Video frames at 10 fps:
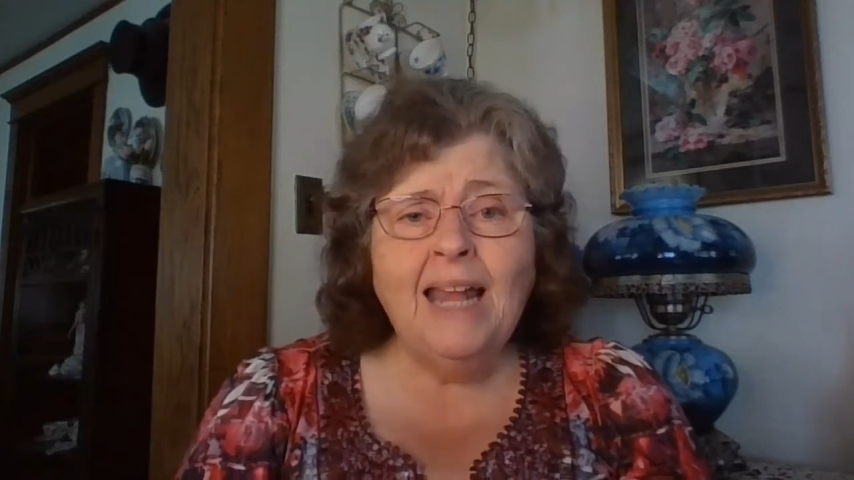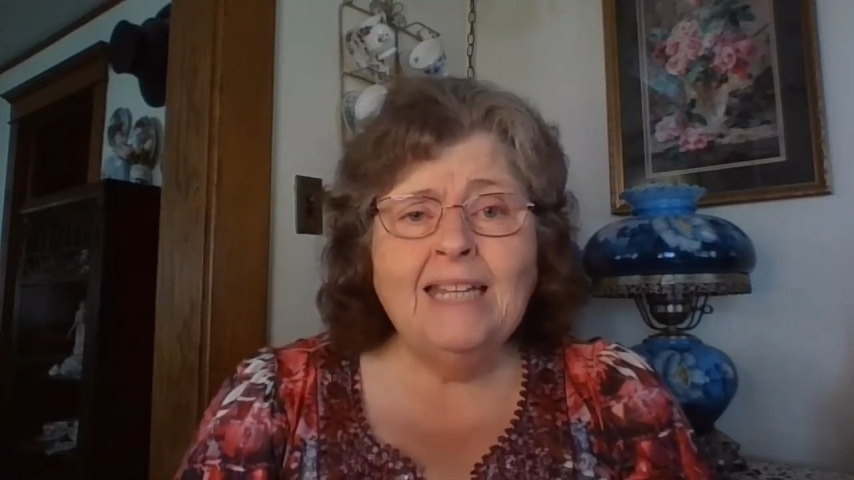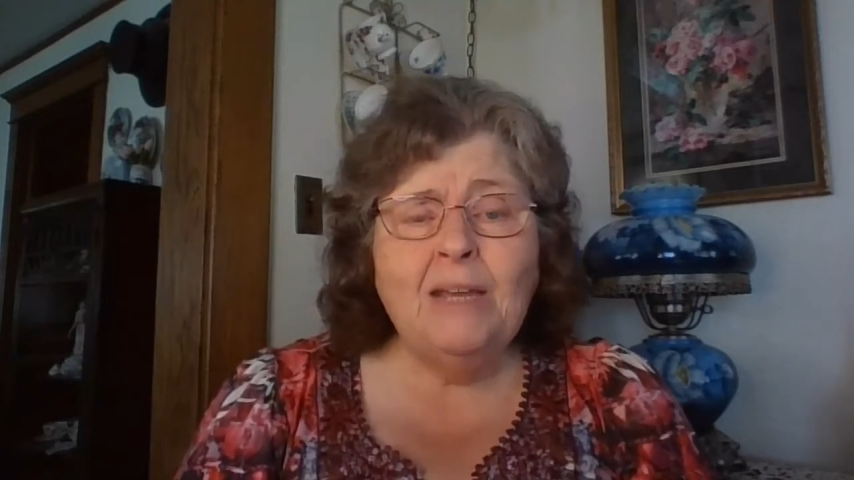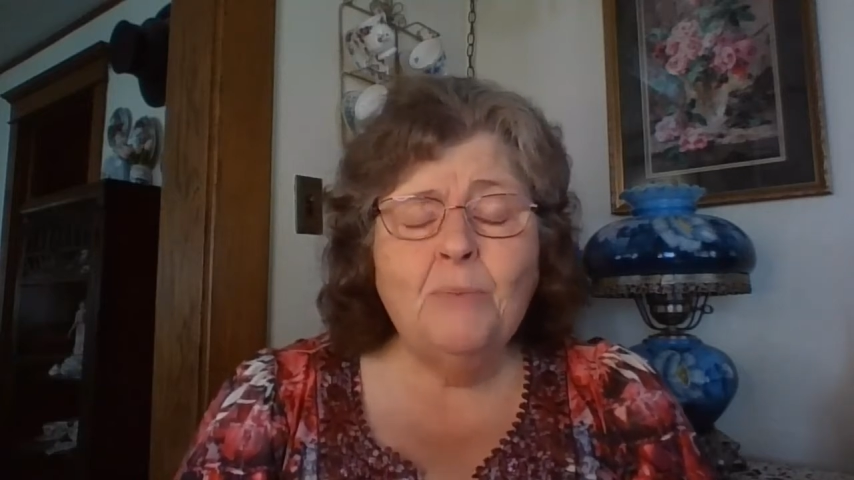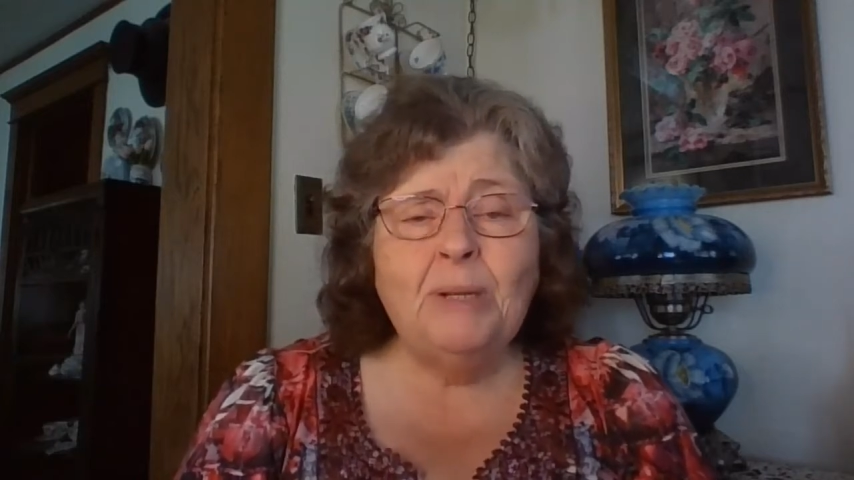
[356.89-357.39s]

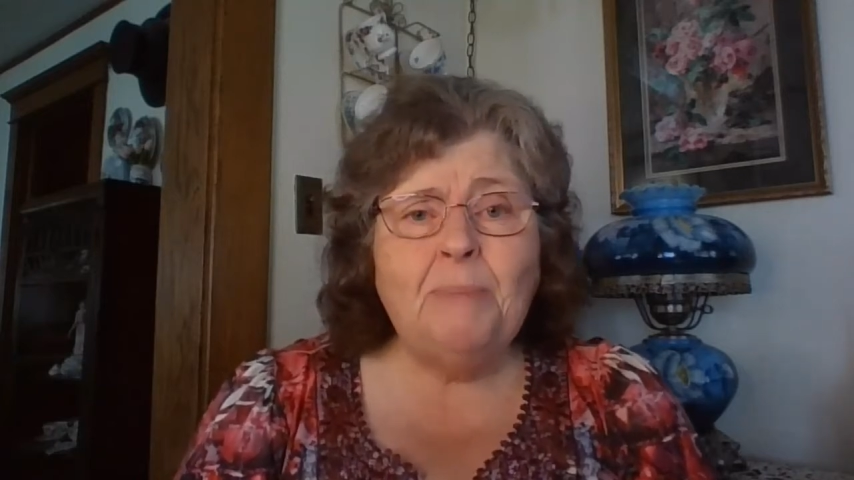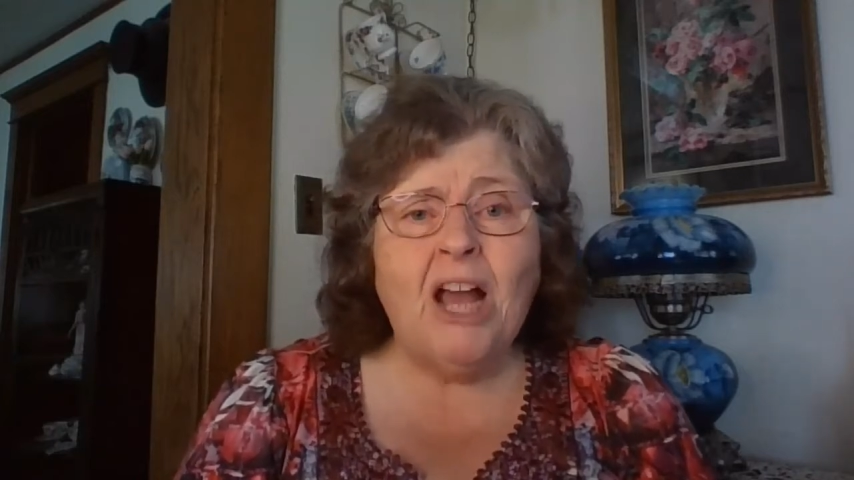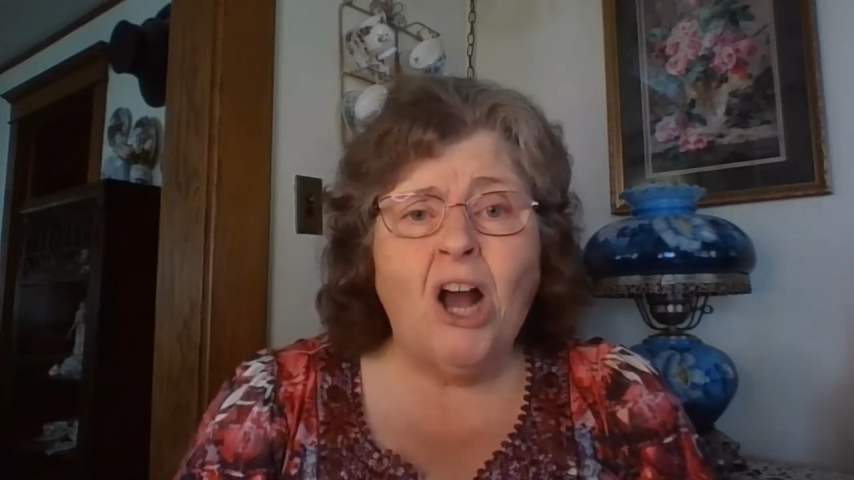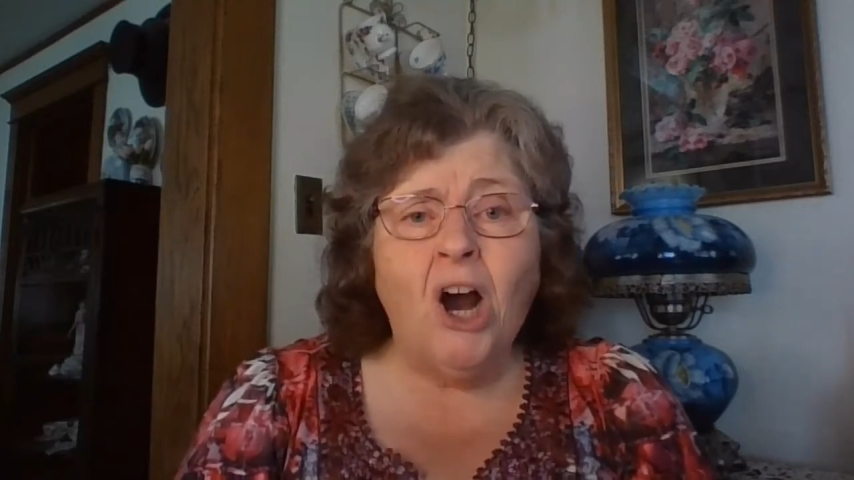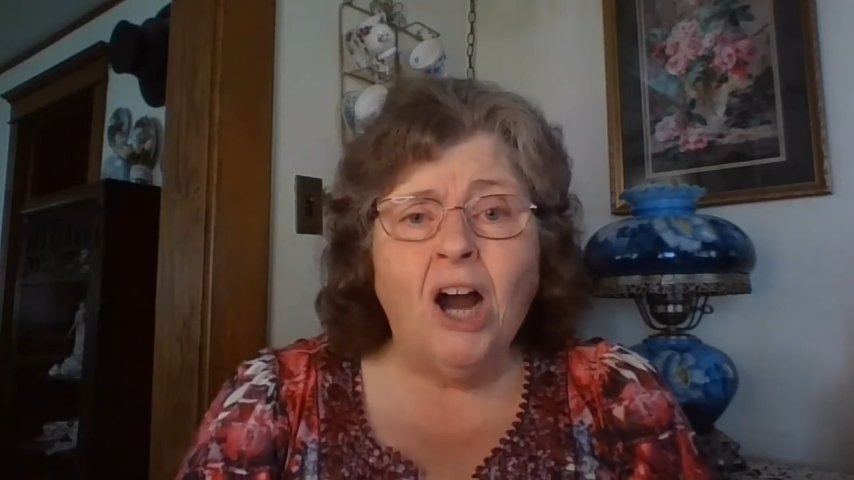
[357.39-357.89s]
and he would
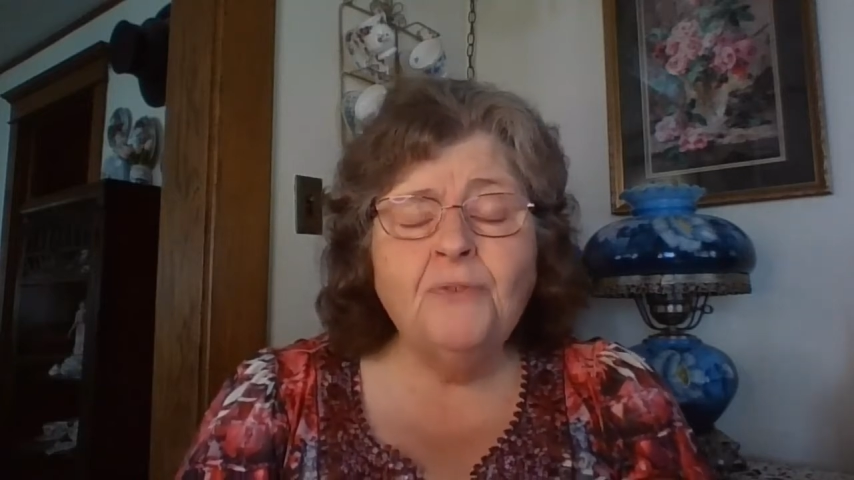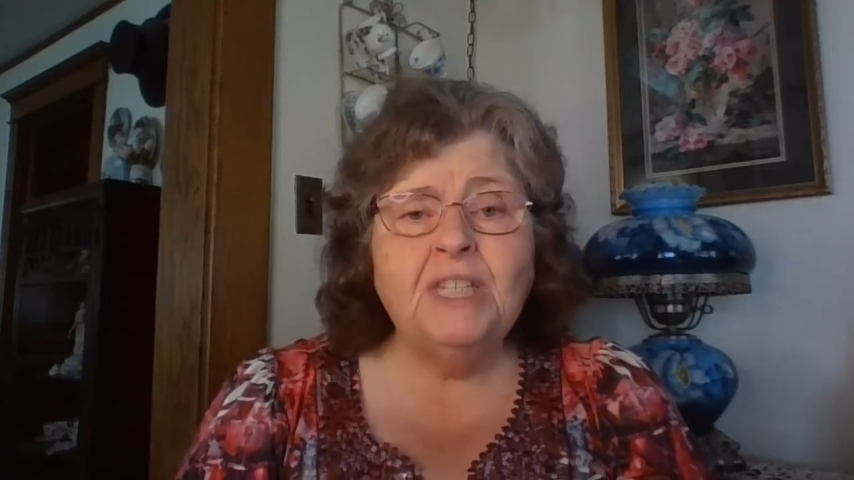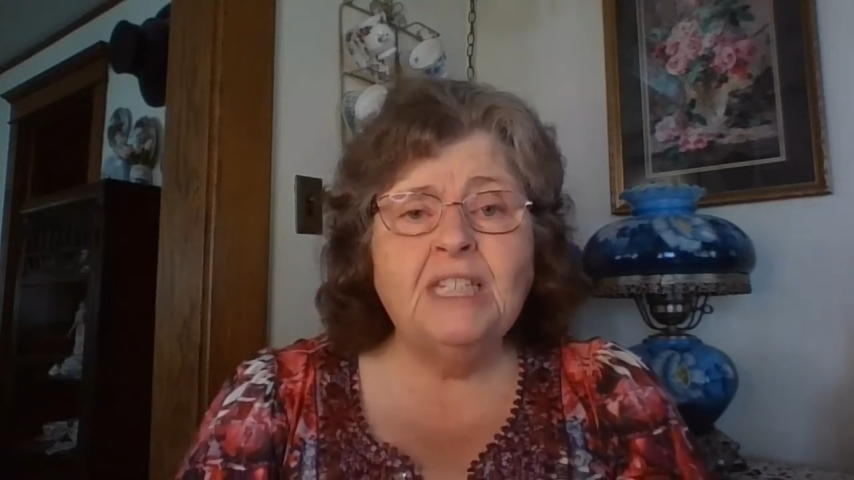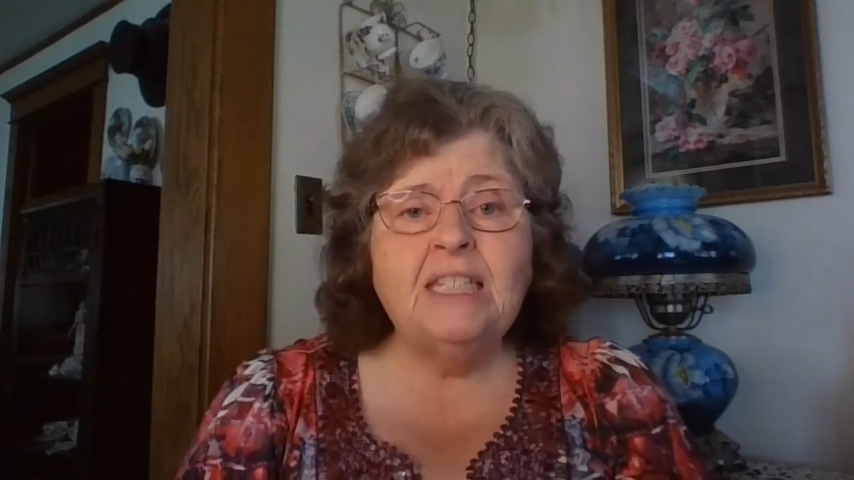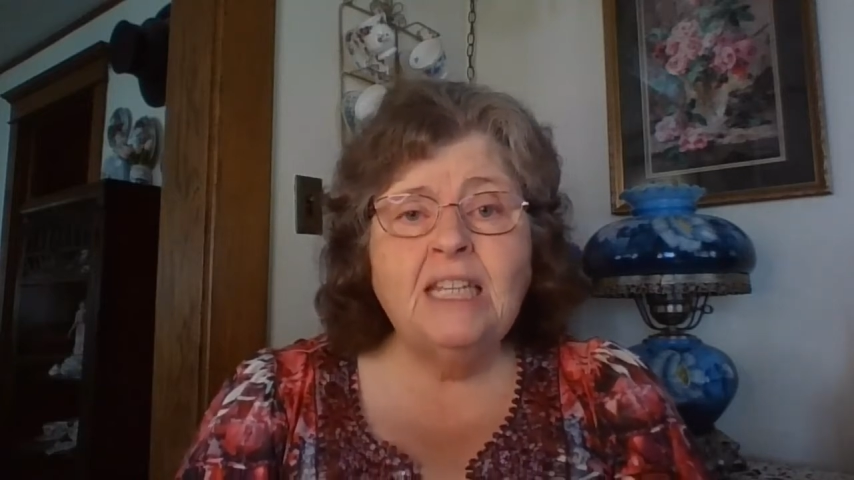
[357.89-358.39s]
be off
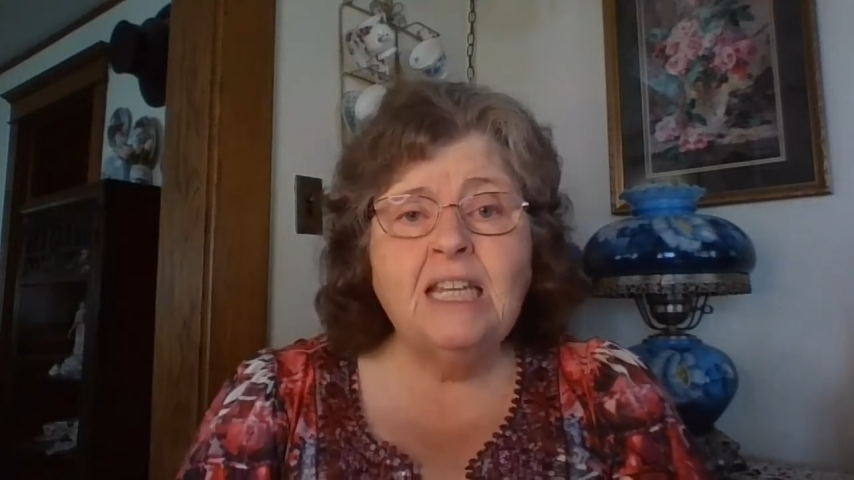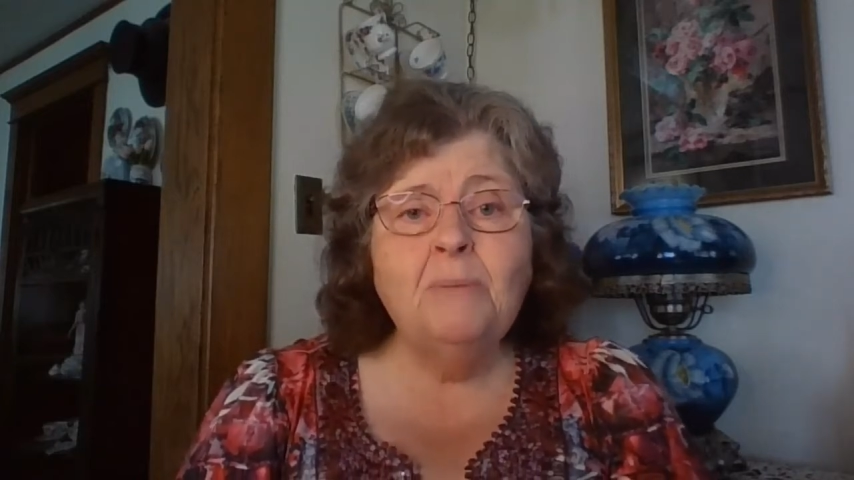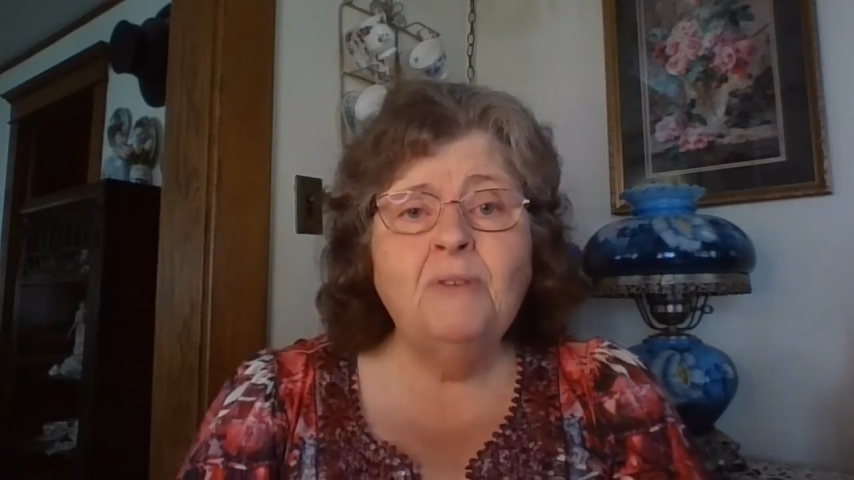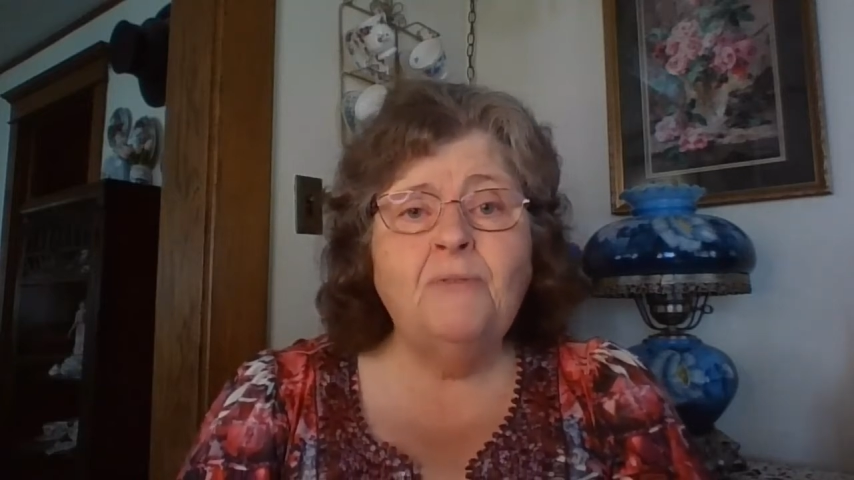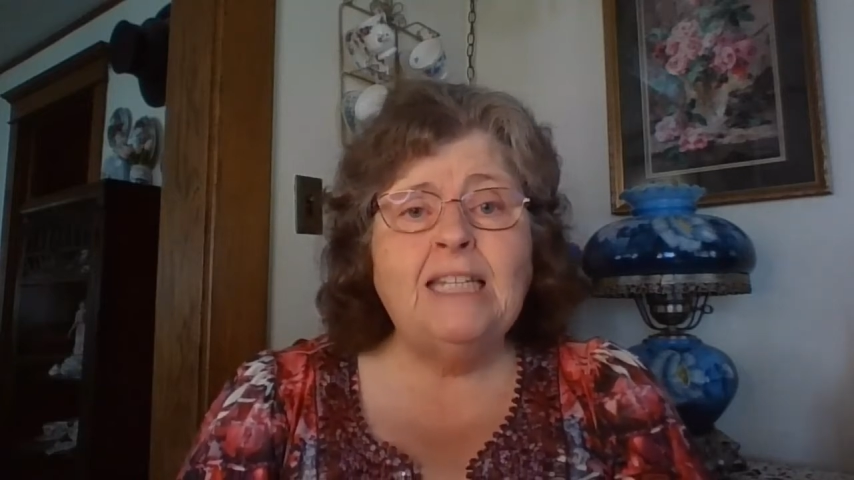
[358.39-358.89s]
the team if